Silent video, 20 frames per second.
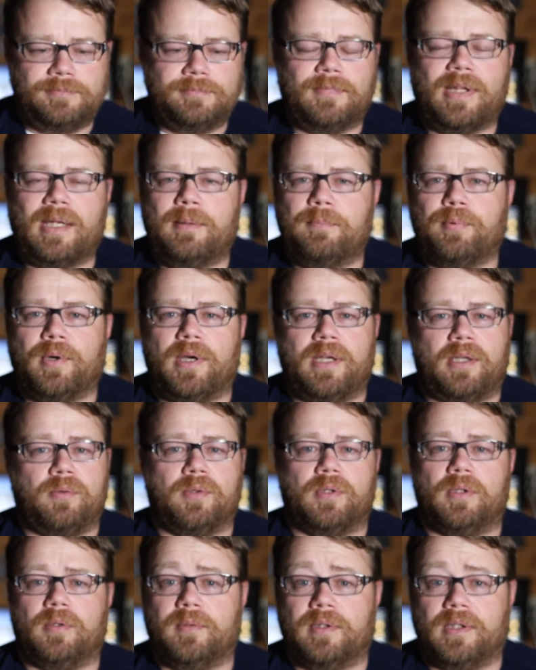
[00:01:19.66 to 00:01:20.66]
They break
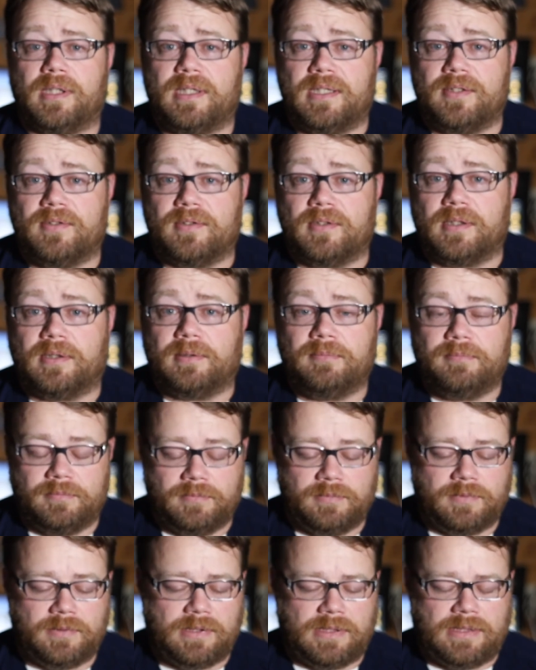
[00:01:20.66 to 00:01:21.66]
really, really easily,
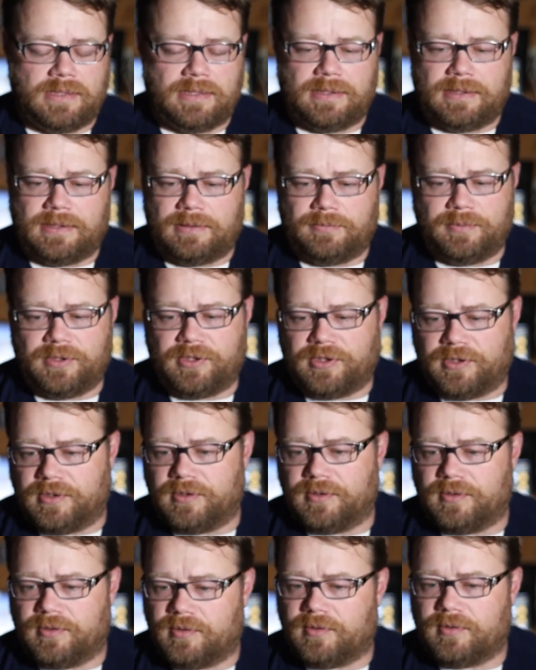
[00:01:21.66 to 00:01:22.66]
which
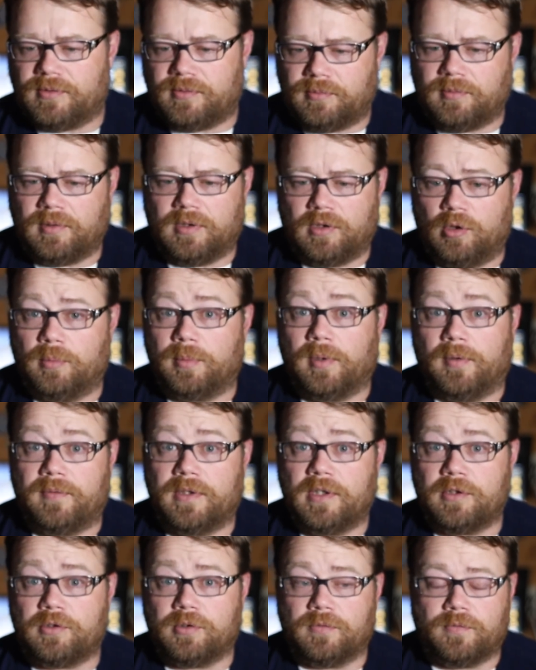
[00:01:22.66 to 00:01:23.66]
is a little bit of
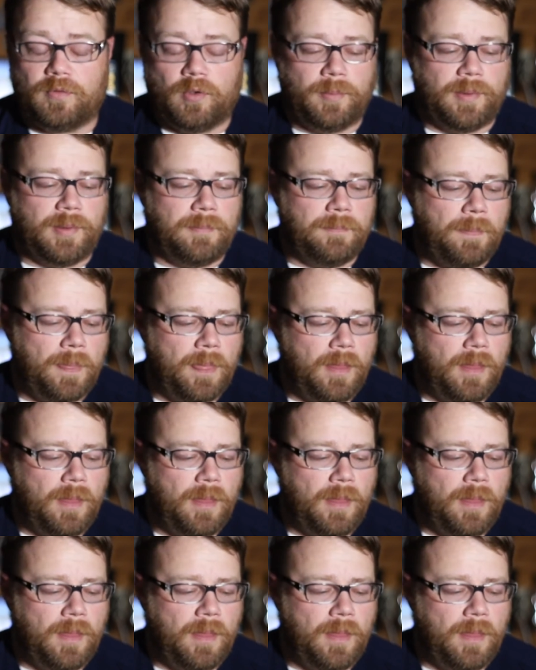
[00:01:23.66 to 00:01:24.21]
an issue for me.